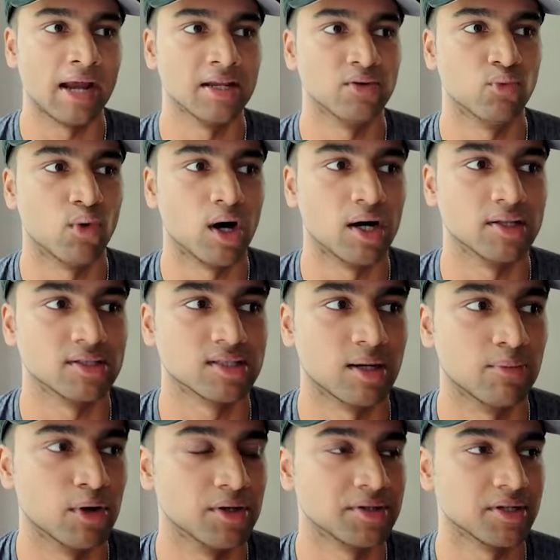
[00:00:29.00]
I didn't want
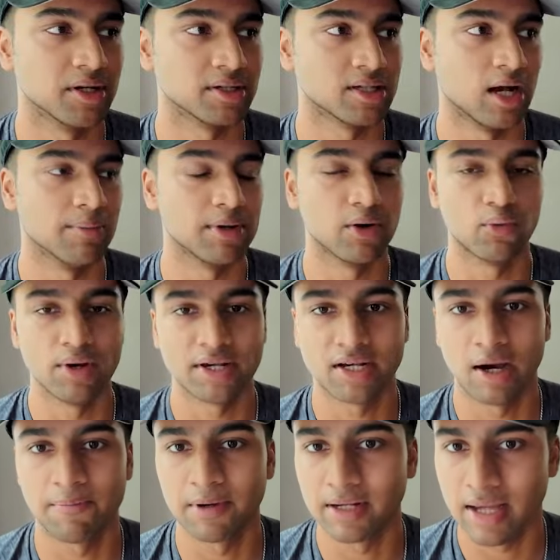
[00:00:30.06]
someone someone to like tell me to wake up